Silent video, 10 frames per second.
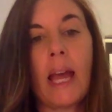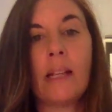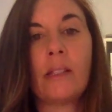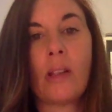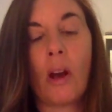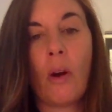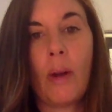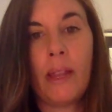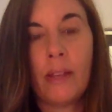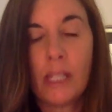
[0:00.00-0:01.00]
And
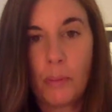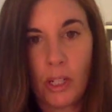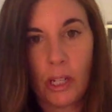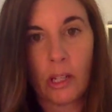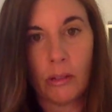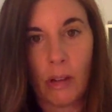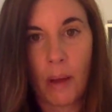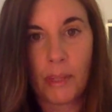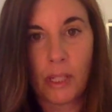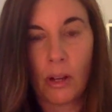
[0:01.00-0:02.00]
so in this particular
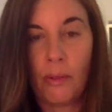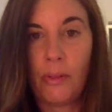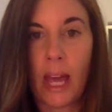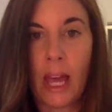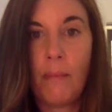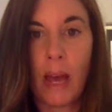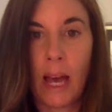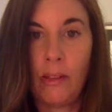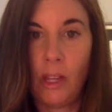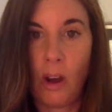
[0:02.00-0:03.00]
episode, they
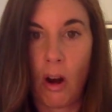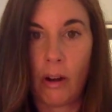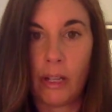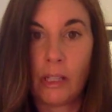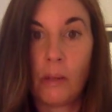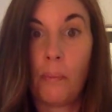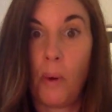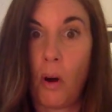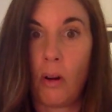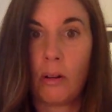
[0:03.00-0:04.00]
met the artist
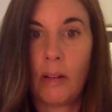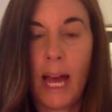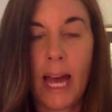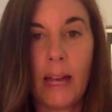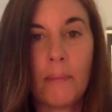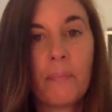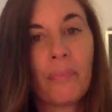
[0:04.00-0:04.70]
Paul Klee.